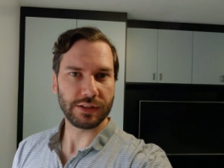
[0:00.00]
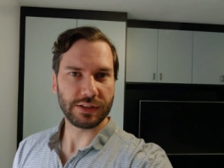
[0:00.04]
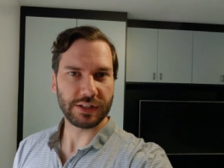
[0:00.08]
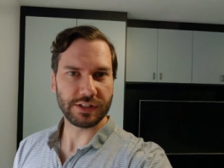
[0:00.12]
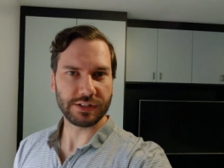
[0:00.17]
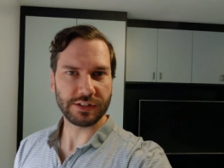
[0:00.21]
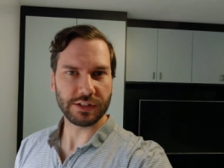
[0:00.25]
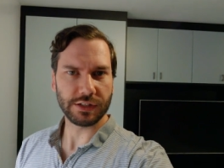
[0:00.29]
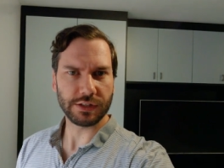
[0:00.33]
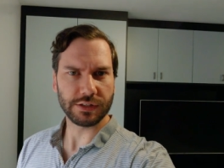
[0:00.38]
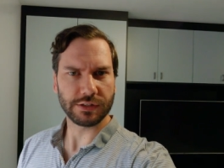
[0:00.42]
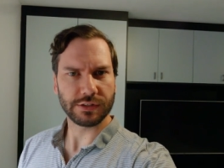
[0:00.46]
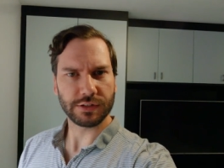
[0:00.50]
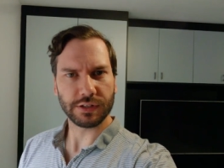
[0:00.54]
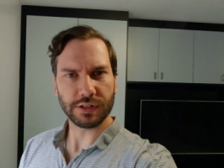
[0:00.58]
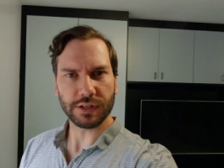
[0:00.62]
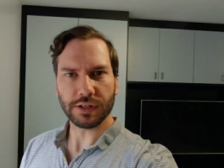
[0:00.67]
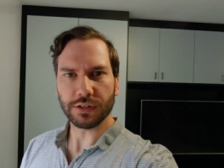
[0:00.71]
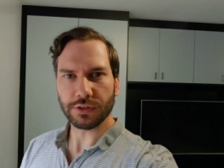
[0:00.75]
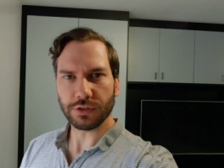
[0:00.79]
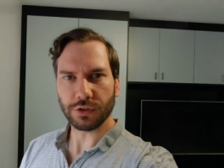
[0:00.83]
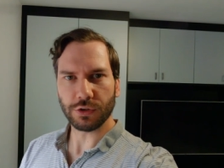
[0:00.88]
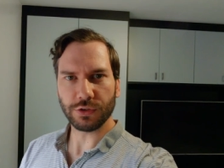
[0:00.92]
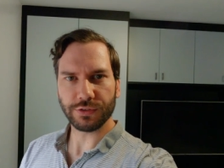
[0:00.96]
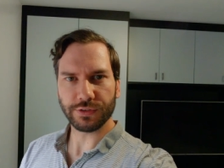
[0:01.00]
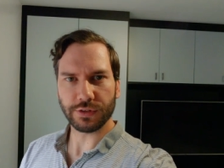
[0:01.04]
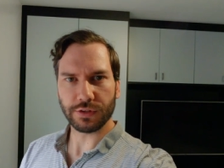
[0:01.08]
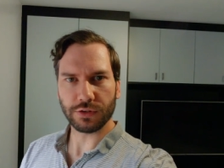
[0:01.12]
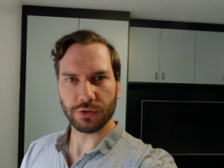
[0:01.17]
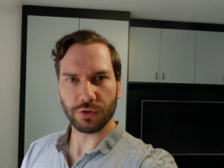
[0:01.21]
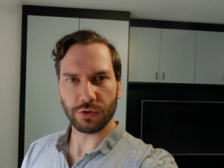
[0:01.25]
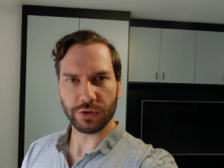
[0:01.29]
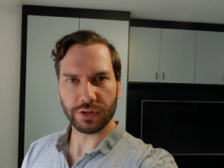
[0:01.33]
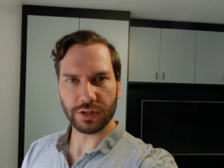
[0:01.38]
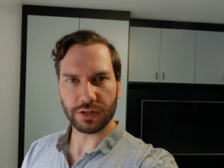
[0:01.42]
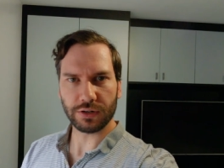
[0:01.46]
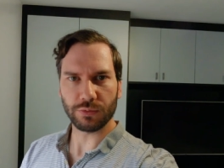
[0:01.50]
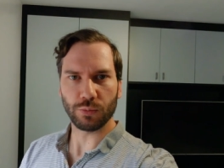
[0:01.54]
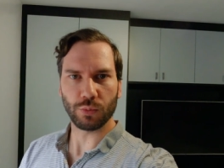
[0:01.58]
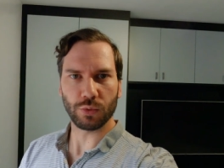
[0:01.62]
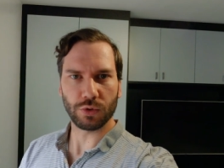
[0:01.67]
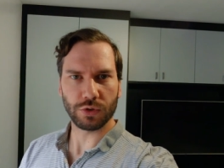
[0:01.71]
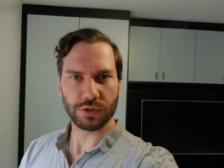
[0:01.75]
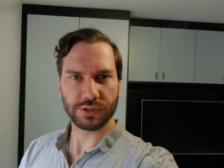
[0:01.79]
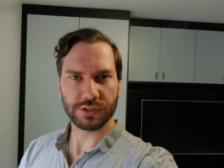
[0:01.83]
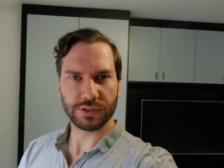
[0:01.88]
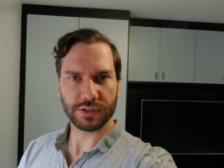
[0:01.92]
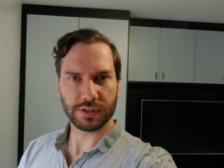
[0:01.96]
This is uh, using oil and
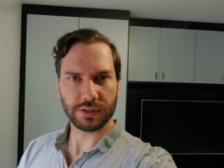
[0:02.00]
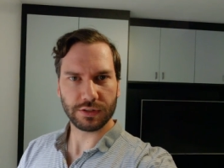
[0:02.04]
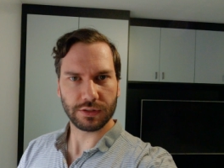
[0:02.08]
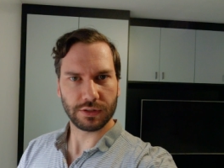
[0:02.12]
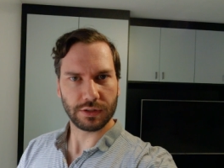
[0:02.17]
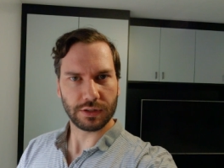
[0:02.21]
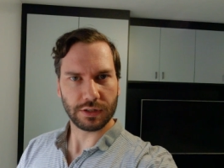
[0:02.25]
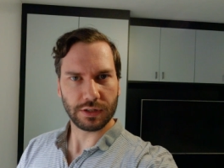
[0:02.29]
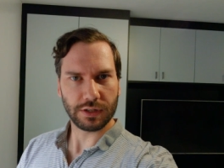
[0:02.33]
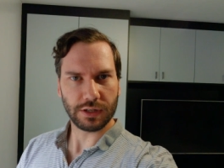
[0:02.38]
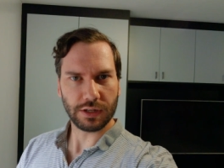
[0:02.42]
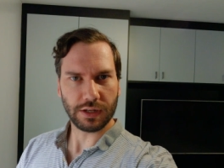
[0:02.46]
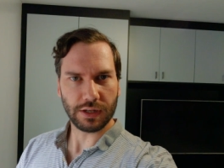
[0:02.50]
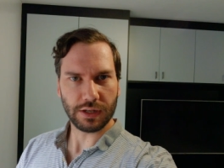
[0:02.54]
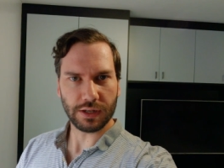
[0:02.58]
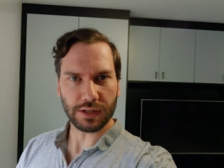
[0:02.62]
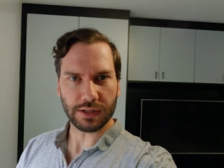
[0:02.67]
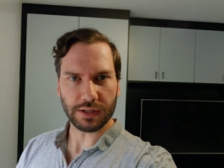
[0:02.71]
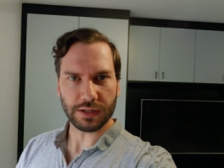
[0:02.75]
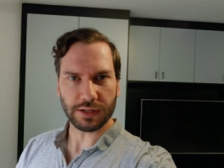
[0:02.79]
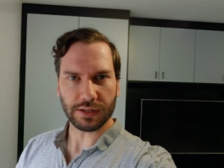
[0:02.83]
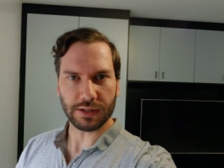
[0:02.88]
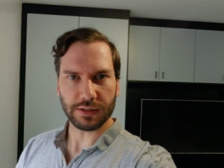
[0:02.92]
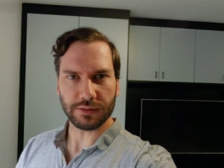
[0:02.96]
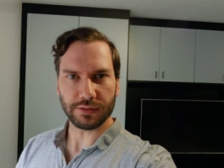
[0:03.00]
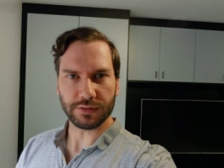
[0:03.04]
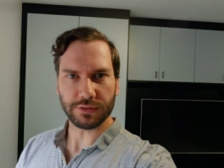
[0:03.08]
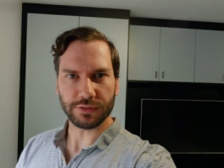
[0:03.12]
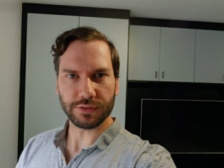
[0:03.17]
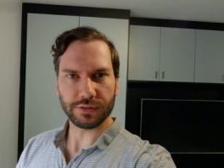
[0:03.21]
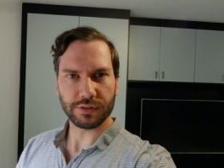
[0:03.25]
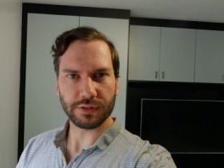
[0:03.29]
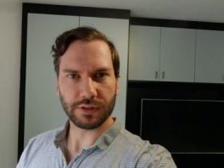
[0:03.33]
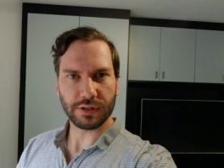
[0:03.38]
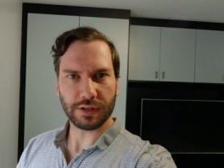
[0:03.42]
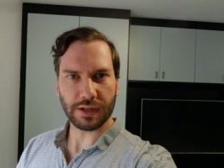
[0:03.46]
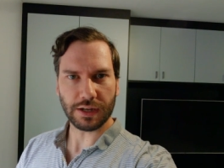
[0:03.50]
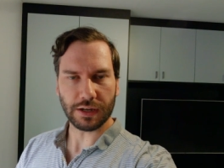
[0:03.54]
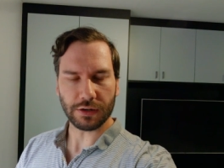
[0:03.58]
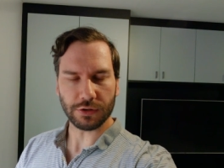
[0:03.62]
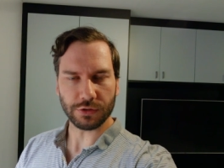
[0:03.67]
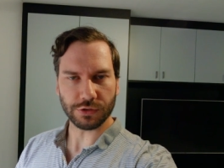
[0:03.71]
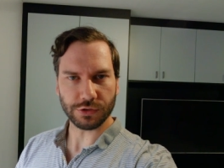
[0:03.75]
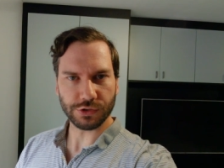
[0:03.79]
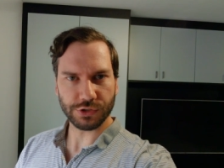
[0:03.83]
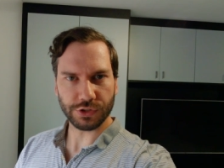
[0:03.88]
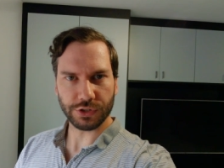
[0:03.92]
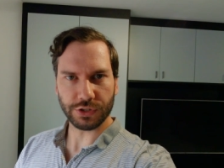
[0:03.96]
water and
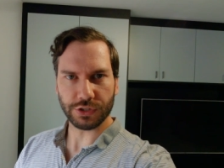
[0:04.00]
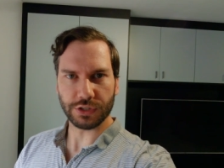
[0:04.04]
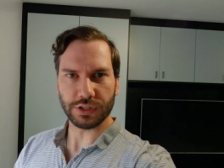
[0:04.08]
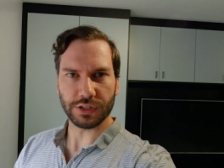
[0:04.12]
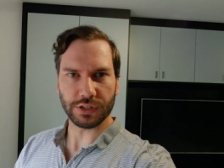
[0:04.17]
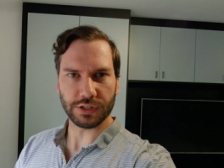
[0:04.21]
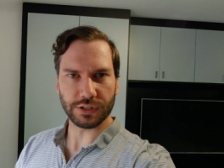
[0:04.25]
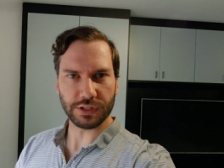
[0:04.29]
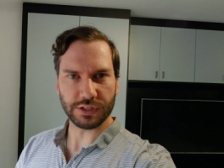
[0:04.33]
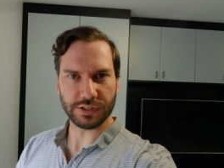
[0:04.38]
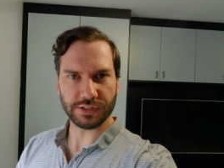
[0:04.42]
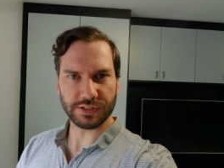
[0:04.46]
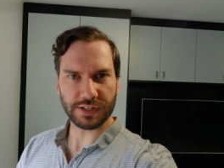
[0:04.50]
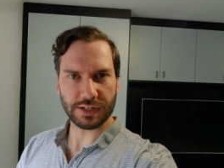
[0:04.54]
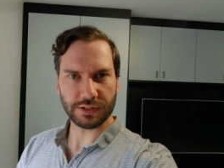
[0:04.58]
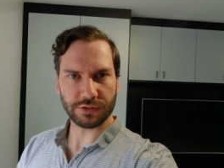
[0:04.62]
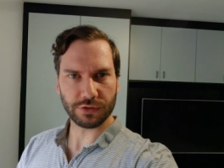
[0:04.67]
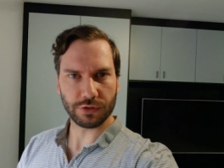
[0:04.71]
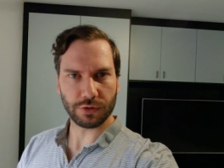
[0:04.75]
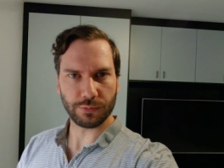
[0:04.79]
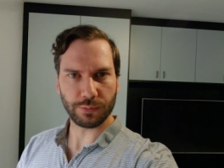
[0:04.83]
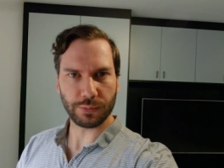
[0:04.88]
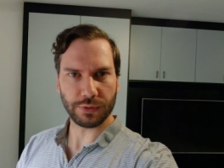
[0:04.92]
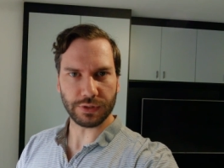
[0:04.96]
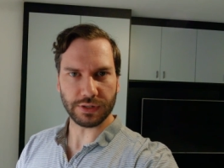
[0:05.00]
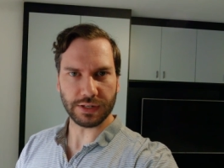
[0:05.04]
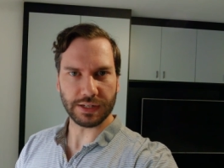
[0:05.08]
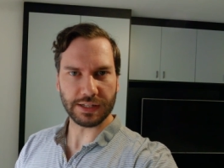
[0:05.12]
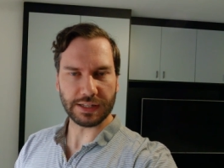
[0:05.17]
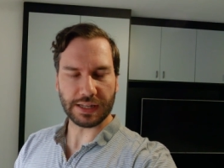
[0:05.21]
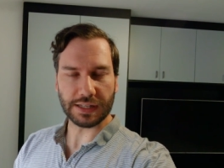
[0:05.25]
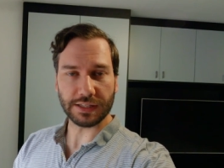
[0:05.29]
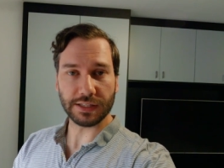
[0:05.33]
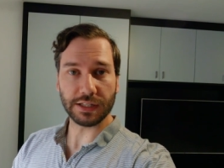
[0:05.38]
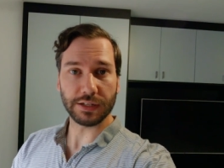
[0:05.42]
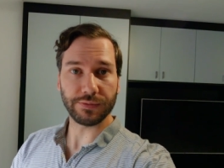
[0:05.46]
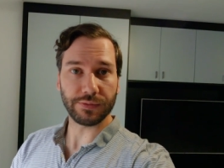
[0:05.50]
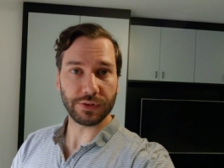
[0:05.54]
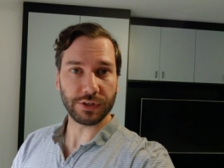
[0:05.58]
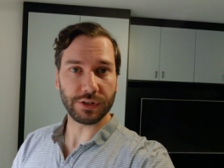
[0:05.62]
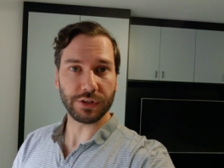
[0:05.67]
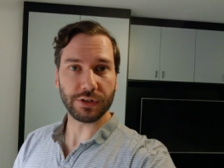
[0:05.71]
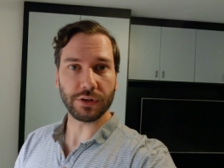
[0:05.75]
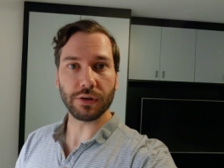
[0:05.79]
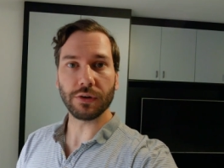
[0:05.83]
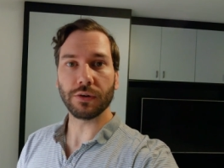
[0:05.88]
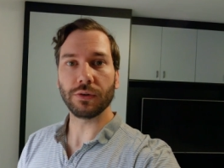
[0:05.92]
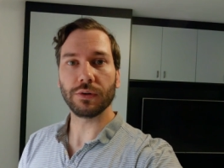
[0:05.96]
I'll show you the, the setup and at the end of the
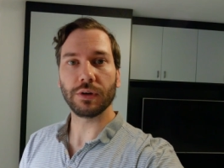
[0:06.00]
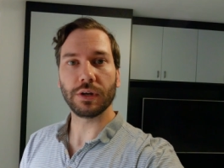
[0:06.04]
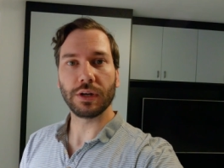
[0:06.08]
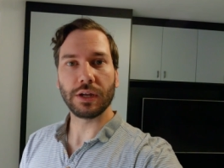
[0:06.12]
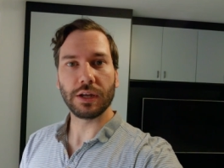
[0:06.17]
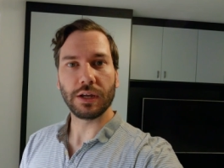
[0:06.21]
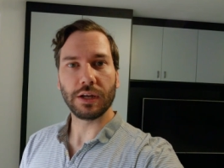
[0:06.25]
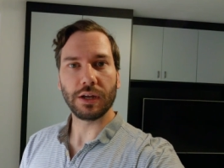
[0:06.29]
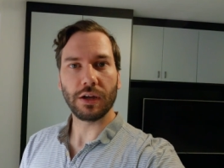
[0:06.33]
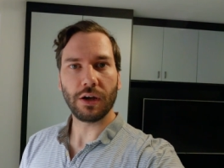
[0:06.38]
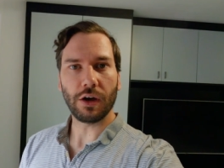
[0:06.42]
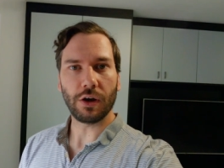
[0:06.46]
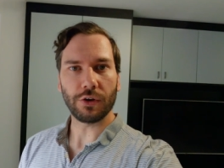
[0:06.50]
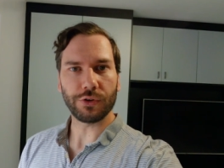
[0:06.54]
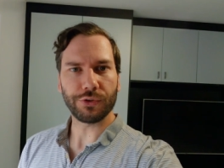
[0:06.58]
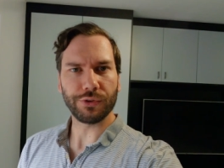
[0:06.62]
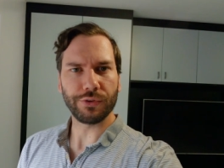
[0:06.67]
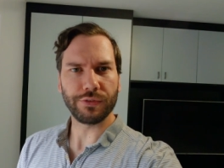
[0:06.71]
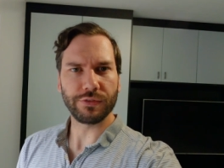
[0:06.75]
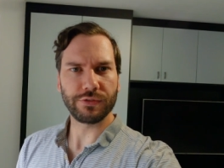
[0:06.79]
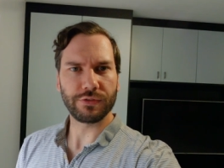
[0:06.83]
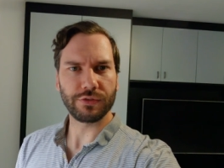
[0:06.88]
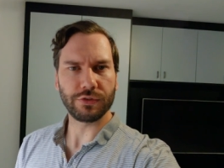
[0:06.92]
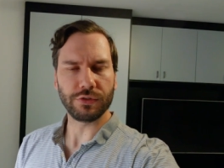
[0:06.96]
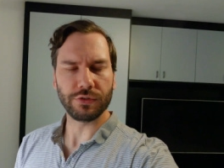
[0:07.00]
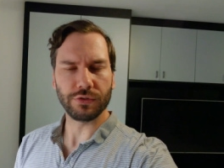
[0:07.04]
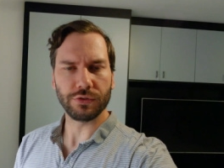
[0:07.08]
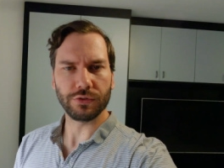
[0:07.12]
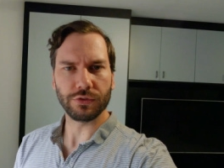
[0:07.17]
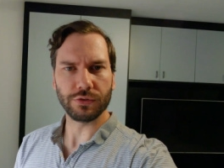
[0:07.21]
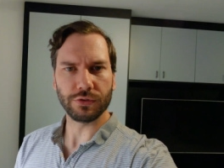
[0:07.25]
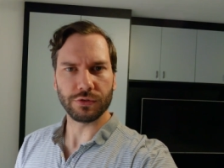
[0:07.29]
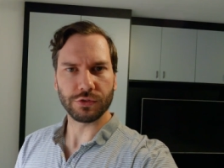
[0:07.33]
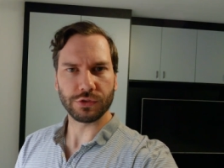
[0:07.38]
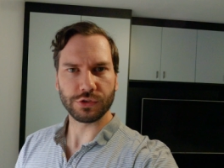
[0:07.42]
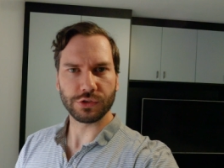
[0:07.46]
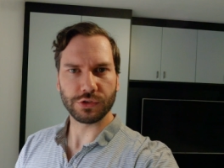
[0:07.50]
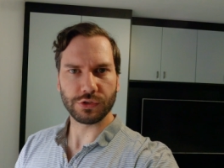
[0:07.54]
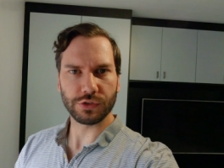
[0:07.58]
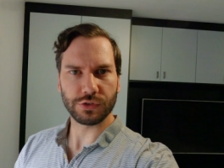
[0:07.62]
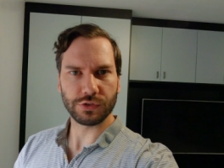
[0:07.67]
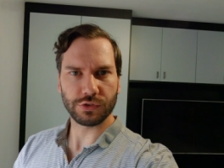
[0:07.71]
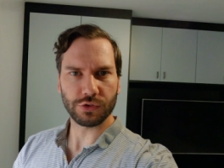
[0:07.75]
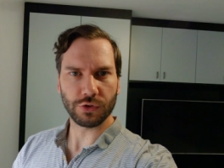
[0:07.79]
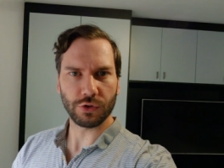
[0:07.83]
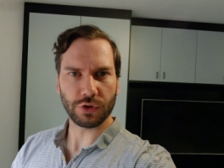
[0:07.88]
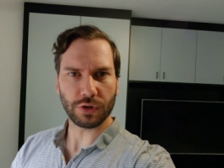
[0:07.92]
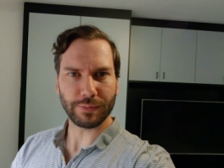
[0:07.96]
video I'm going to
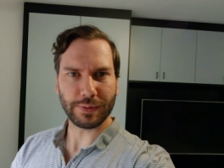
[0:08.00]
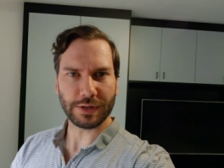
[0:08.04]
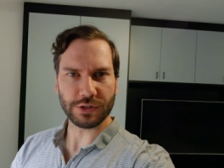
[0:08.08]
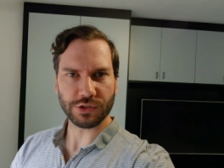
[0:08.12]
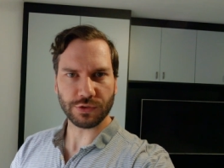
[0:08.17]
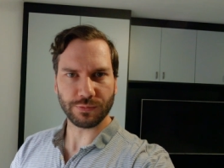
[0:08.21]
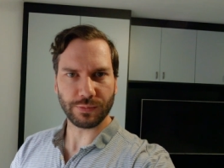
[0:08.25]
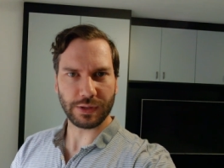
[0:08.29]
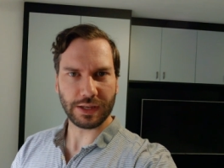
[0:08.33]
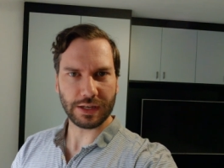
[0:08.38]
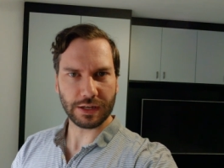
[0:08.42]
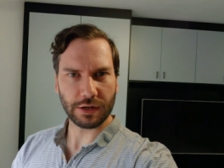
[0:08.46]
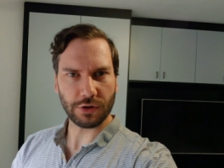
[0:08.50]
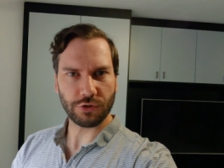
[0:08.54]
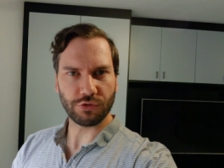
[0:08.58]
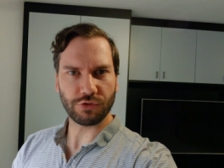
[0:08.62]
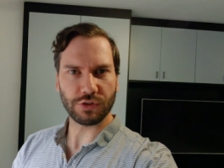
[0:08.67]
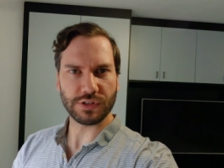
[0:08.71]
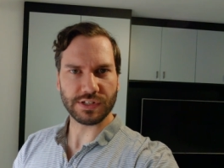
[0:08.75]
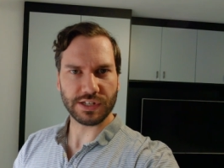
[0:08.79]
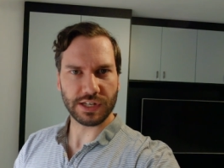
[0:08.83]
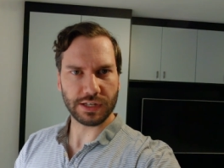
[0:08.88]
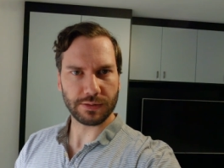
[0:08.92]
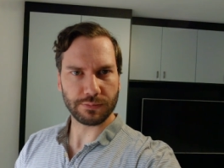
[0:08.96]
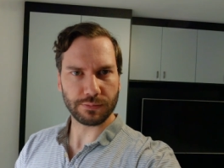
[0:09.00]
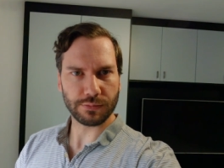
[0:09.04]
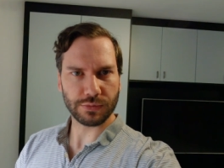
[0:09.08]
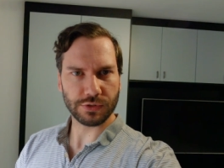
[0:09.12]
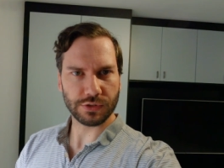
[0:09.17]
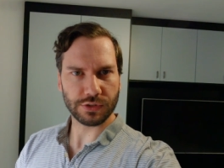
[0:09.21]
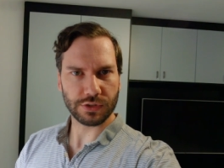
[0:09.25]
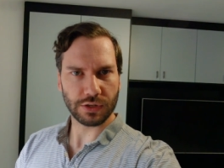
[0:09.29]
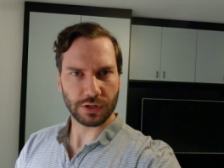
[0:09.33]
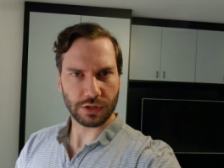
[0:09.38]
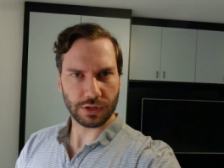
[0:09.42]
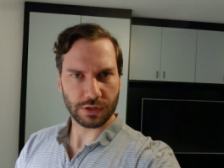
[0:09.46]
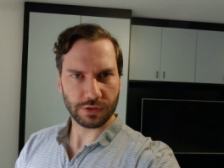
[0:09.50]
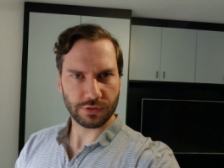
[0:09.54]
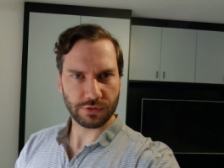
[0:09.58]
talk about some extra tips